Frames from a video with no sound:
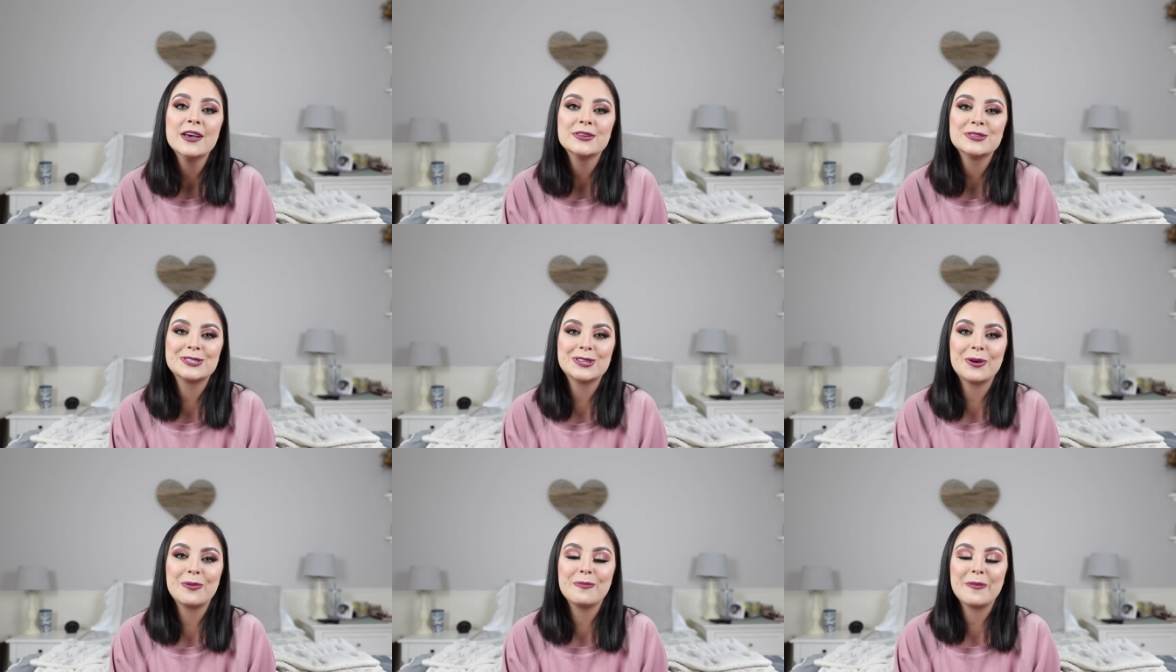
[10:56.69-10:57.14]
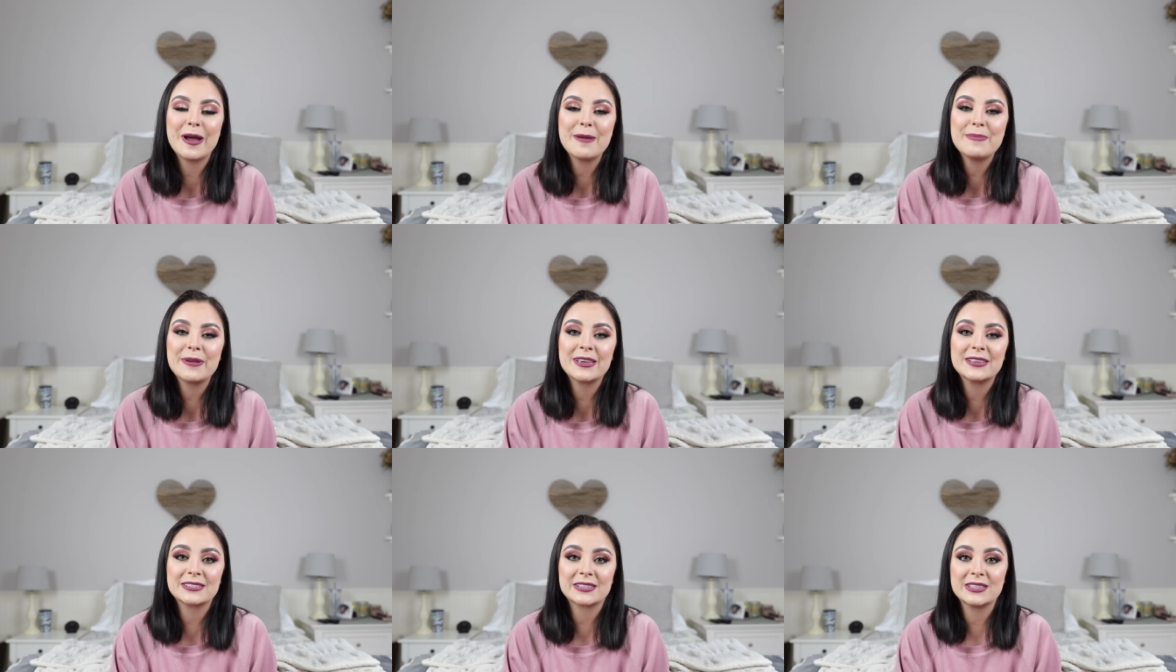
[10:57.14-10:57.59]
So my
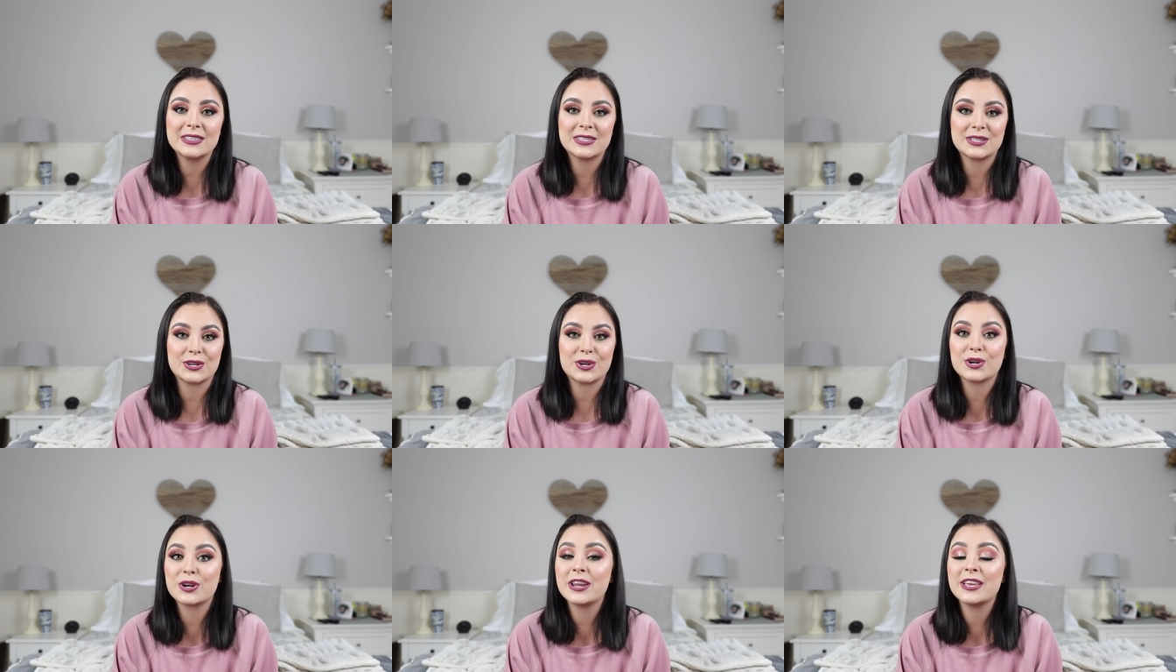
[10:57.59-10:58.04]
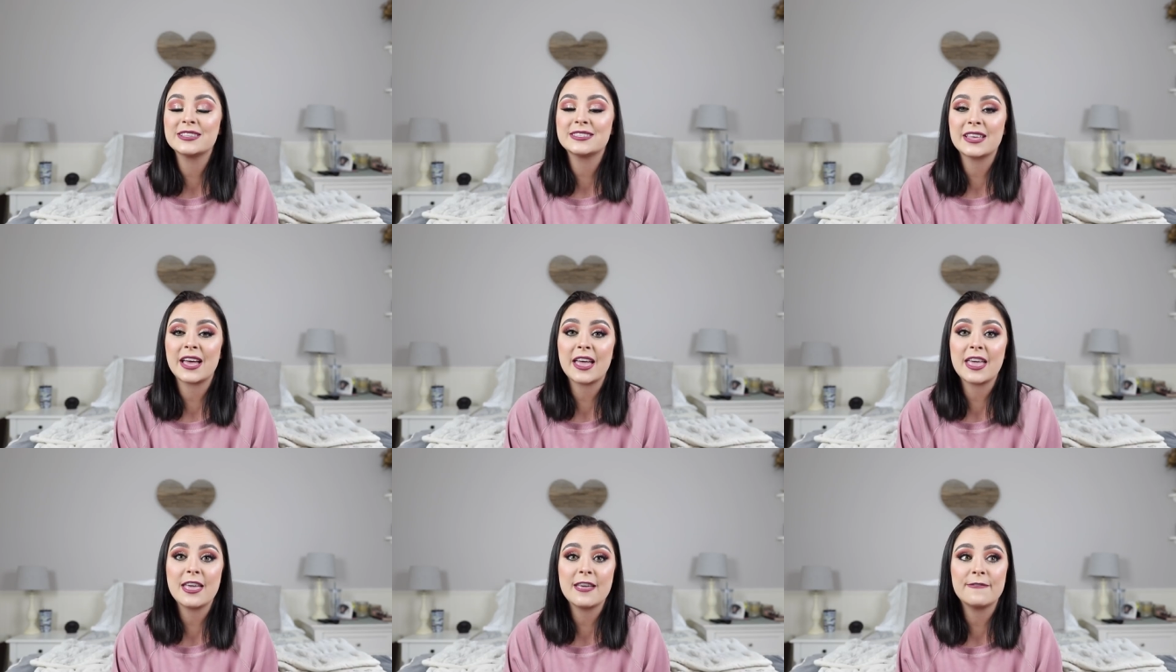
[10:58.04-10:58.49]
biggest concern
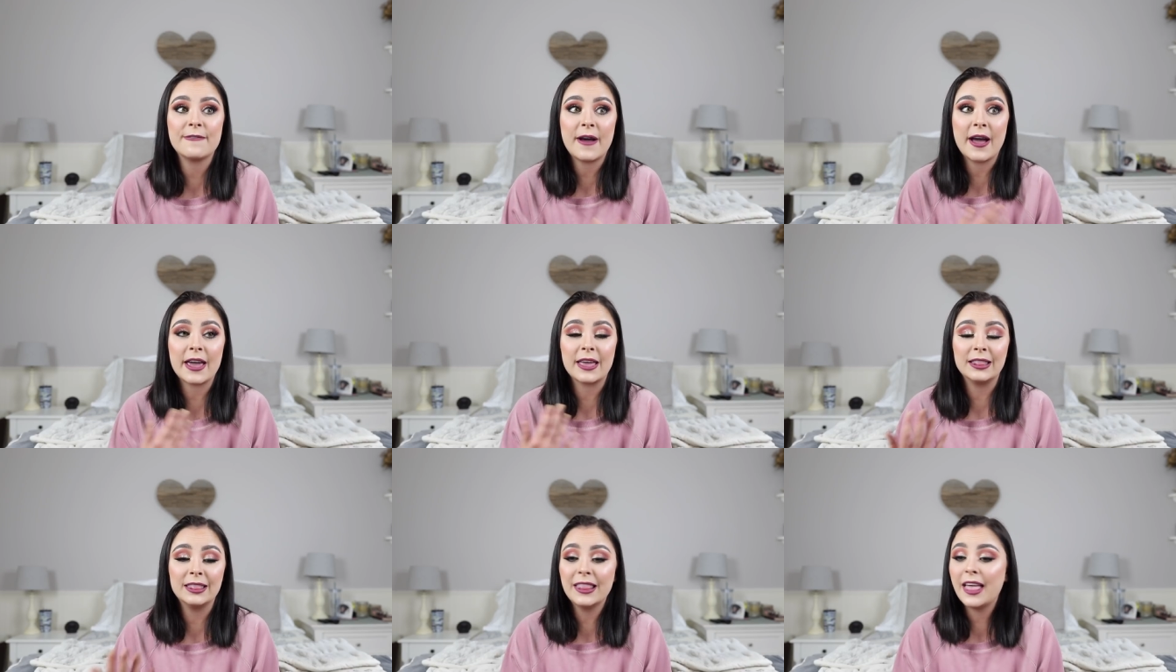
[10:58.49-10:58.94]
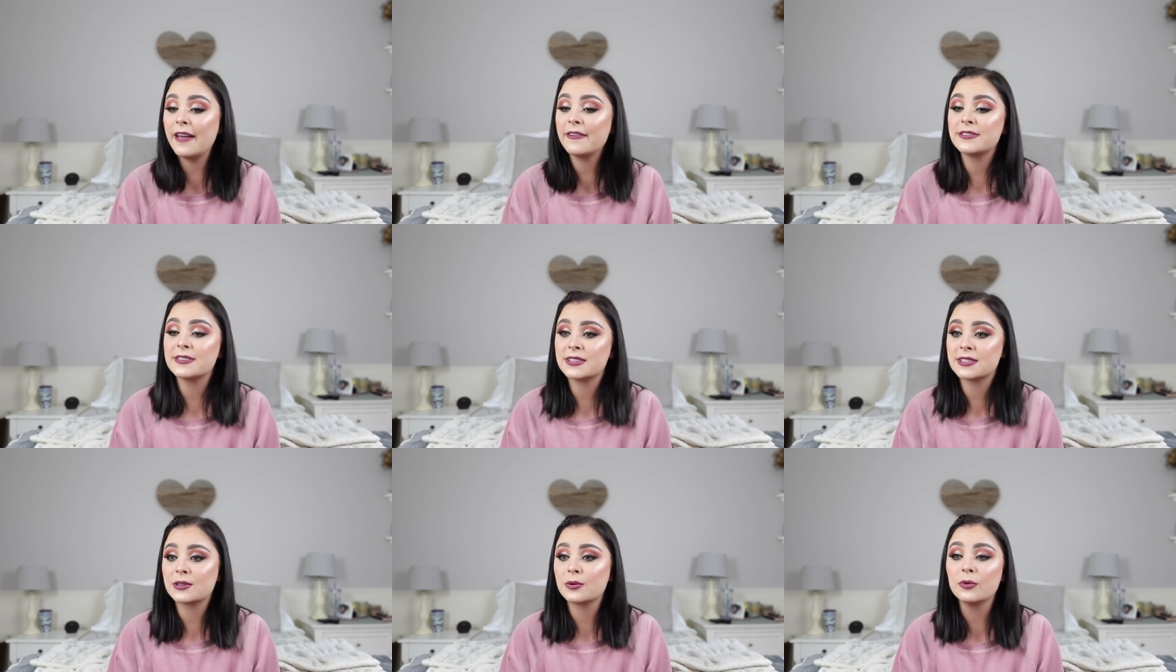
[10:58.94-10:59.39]
is that if I
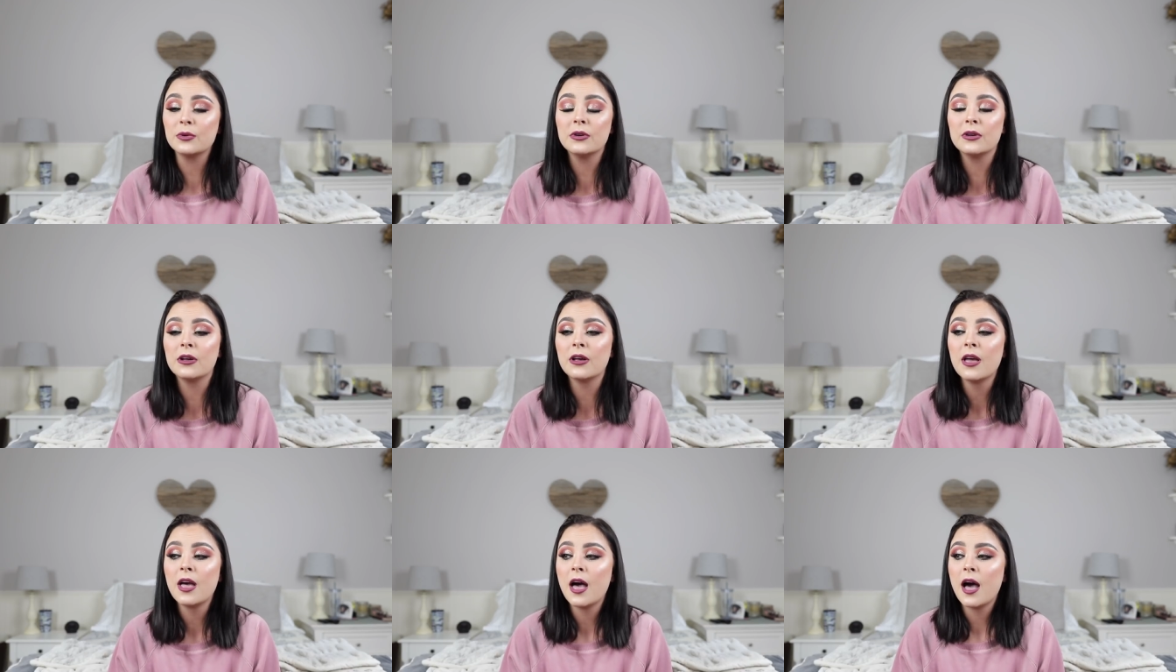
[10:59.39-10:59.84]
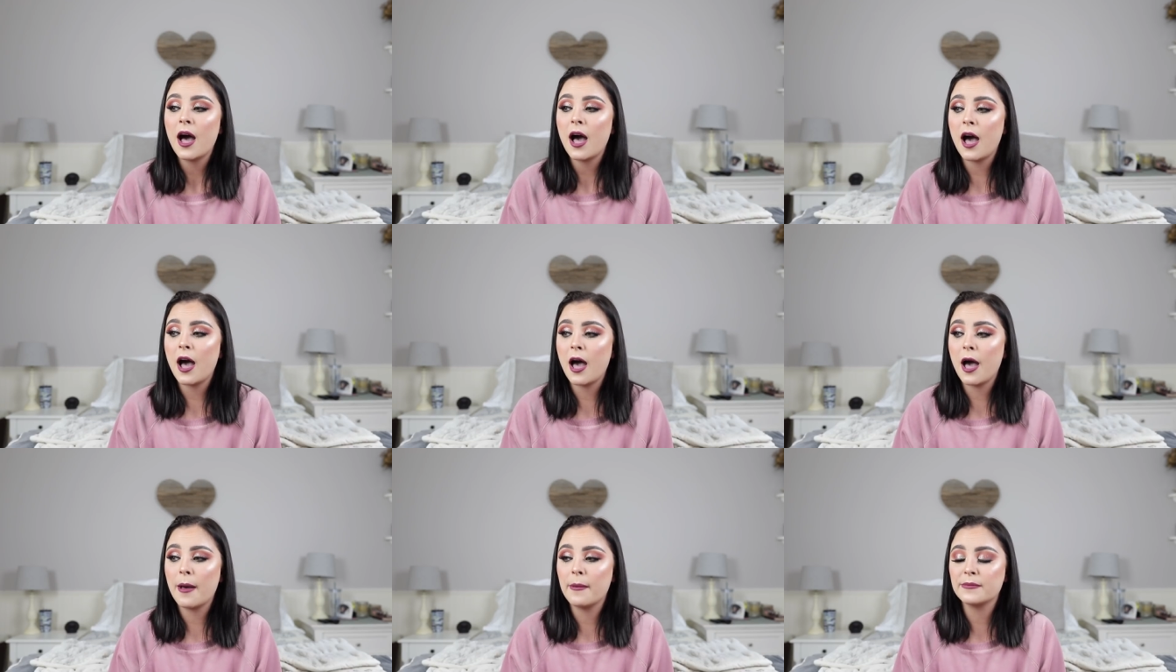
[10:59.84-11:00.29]
left school
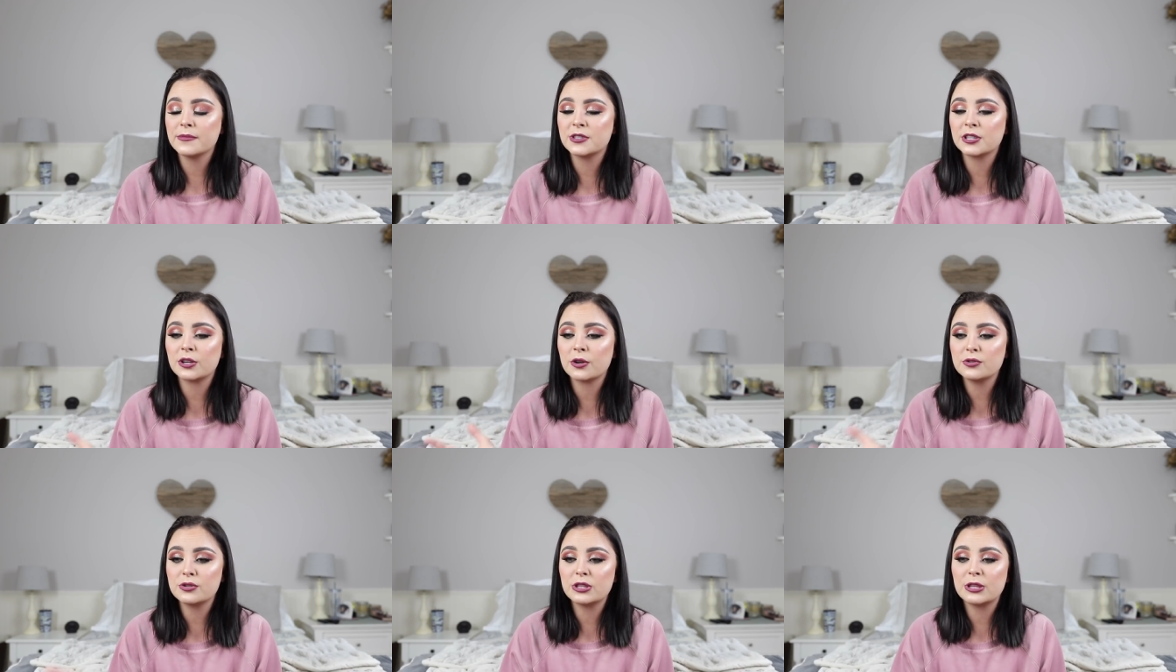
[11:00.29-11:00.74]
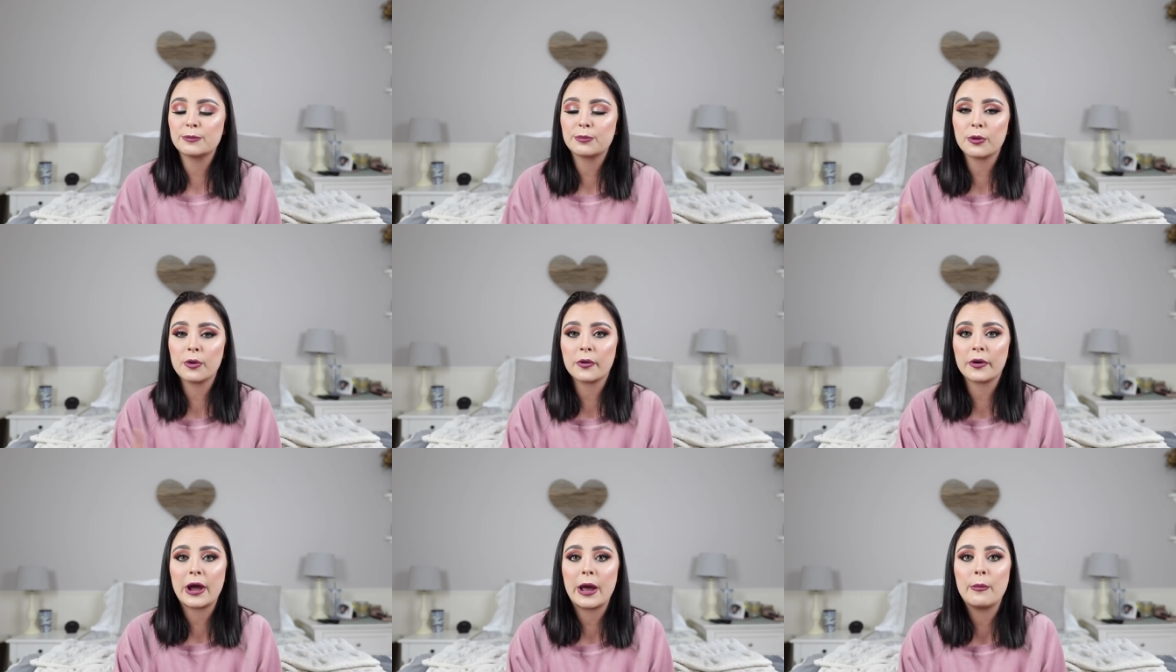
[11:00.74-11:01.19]
to go do the
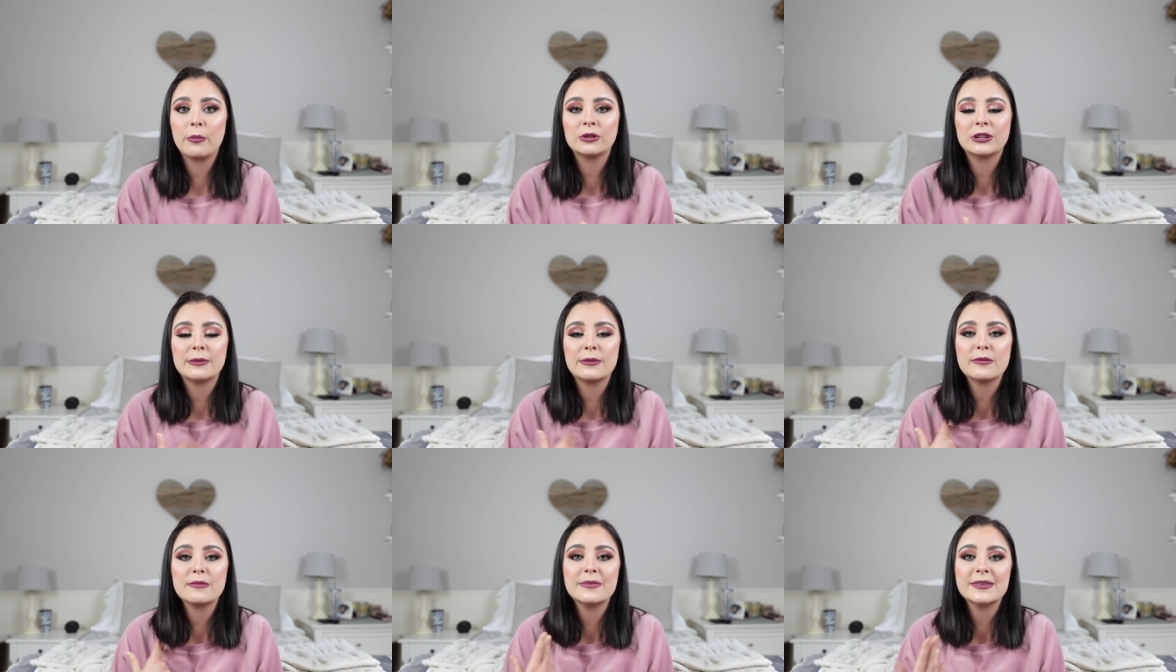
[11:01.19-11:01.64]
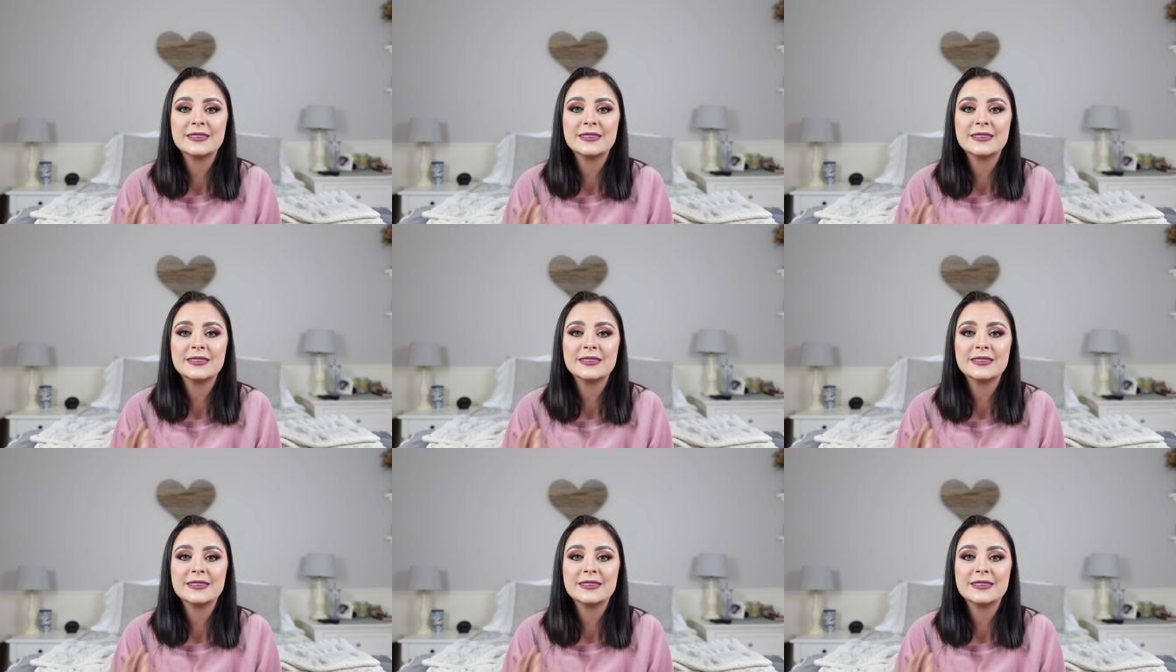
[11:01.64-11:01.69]
program, would I be